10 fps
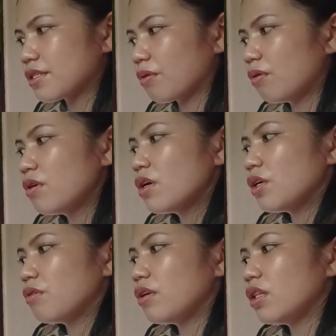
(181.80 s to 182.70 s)
so
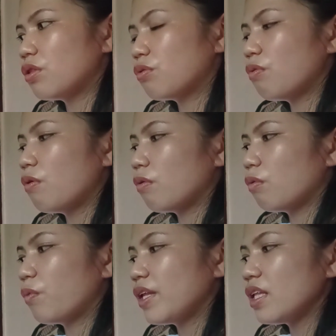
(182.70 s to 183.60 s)
we need
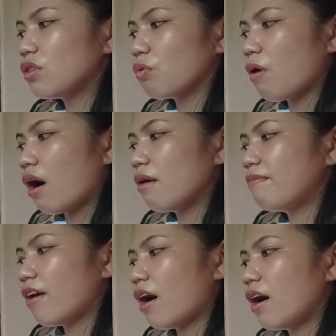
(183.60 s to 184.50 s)
to have
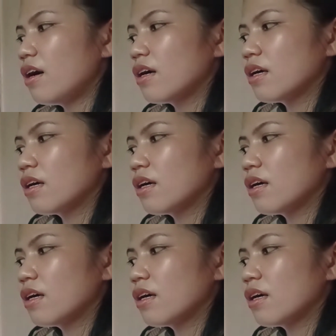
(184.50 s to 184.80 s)
a